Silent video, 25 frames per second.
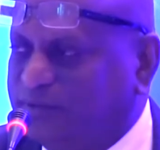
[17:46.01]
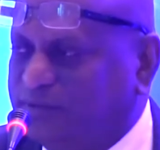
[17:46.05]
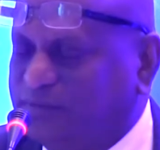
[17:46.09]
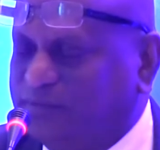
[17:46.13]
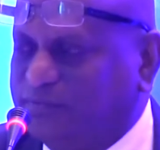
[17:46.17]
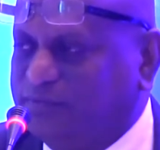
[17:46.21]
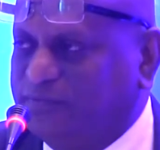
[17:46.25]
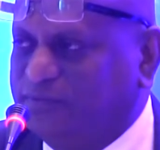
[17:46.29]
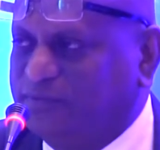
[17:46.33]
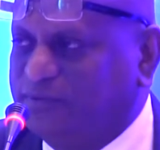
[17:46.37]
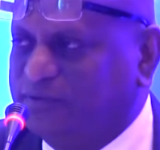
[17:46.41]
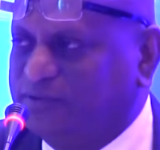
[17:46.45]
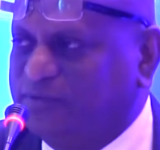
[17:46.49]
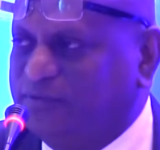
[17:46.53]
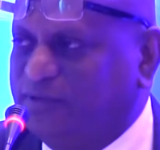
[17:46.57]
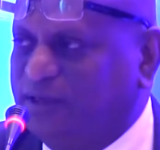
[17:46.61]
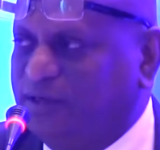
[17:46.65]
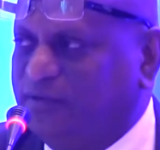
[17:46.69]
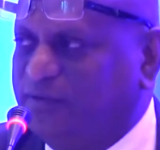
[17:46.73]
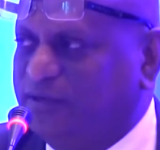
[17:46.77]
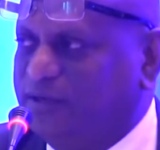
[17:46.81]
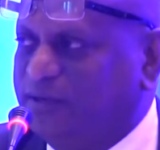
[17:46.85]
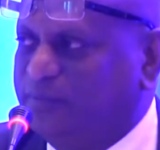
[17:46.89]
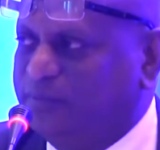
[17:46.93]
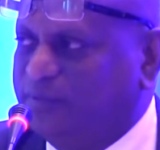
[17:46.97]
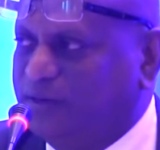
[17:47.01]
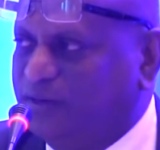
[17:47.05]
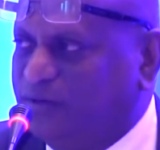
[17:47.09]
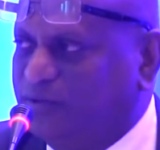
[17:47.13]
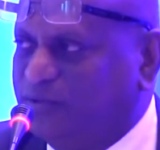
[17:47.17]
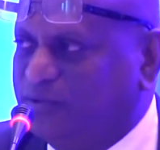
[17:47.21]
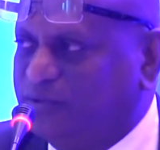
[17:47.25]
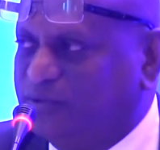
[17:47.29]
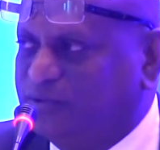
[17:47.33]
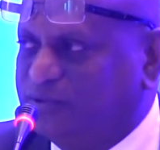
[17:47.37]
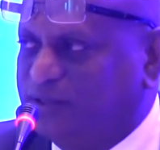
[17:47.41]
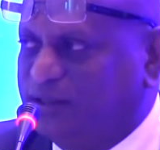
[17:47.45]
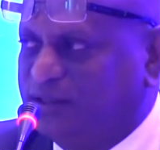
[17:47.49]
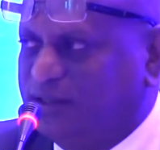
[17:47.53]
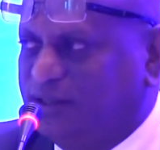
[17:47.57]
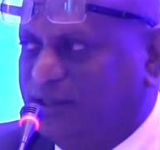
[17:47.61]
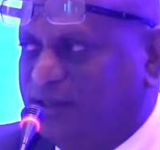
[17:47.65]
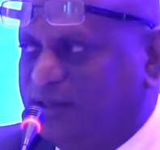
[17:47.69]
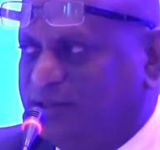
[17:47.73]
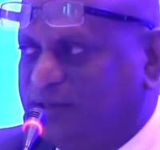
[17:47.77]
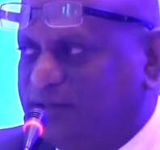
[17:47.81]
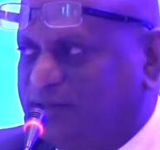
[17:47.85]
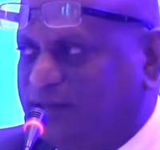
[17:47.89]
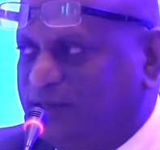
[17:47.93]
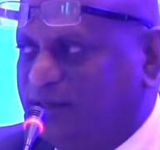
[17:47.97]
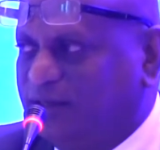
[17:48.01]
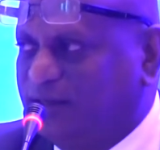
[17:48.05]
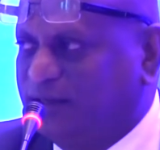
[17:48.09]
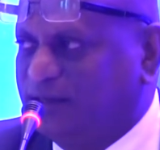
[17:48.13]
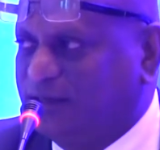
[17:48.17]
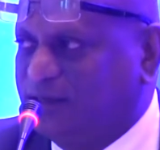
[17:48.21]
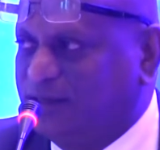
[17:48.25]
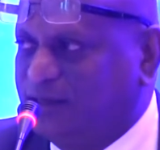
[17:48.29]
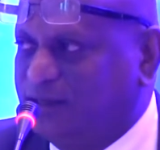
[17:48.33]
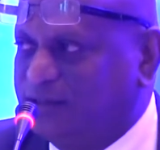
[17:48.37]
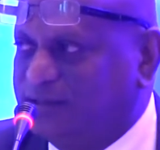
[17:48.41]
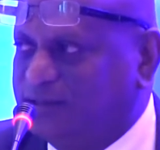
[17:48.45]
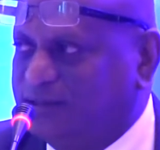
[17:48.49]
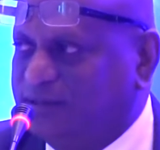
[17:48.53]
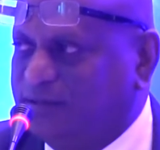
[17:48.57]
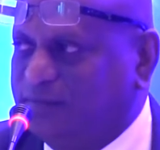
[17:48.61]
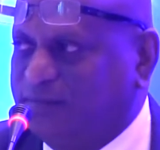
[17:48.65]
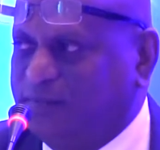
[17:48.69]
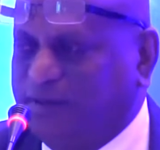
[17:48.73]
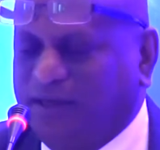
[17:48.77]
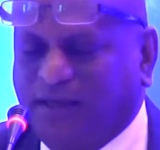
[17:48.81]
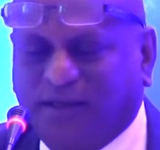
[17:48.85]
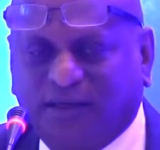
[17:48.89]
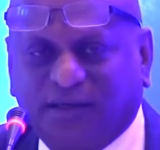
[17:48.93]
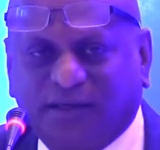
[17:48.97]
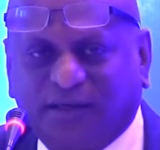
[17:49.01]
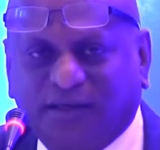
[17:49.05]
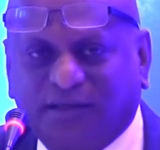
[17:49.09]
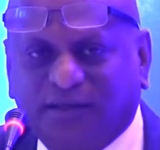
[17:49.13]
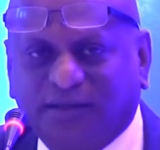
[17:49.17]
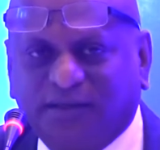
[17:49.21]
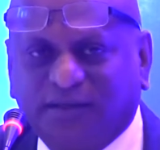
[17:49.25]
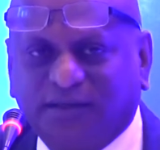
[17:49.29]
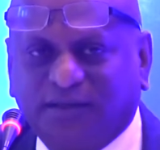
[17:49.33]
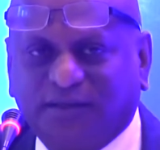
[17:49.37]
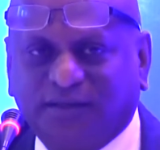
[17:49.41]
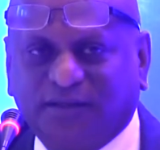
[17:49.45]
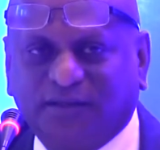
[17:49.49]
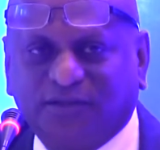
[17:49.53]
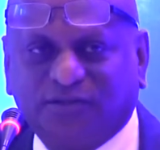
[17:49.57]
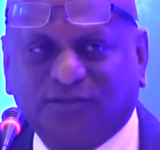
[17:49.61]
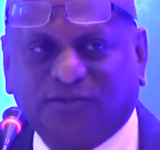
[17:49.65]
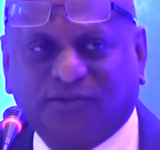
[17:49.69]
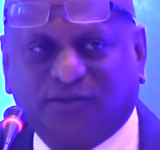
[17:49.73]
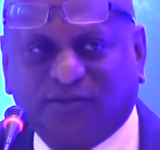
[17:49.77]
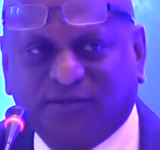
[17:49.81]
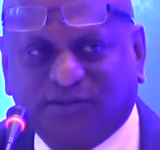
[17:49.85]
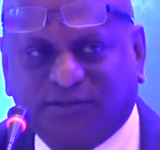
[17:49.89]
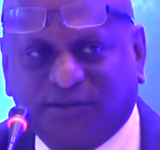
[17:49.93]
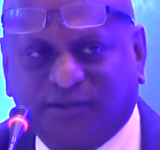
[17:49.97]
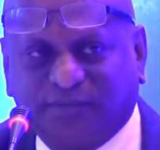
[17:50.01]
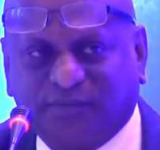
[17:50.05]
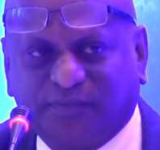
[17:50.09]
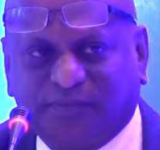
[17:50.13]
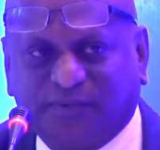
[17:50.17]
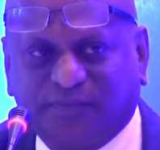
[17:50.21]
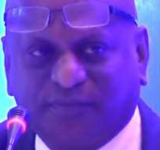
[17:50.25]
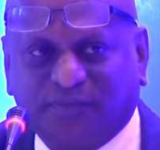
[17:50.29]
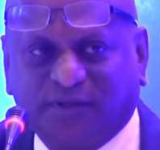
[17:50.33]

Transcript: Of course, we are very proud to say that Sri Lanka is the pioneer in this concept.